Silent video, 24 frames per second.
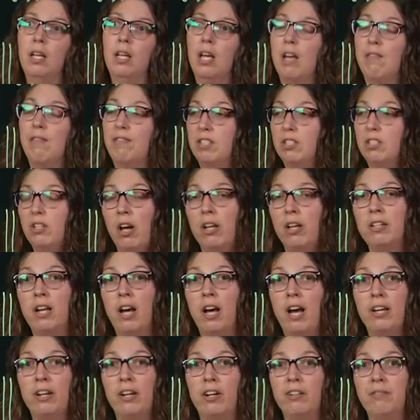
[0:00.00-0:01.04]
If it's not an
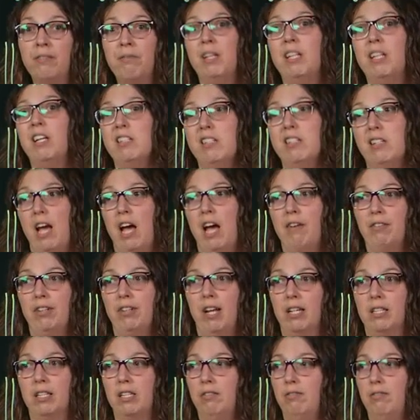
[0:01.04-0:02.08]
ion, it doesn't have an
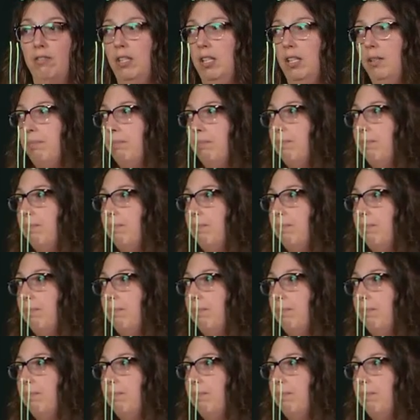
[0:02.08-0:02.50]
activity.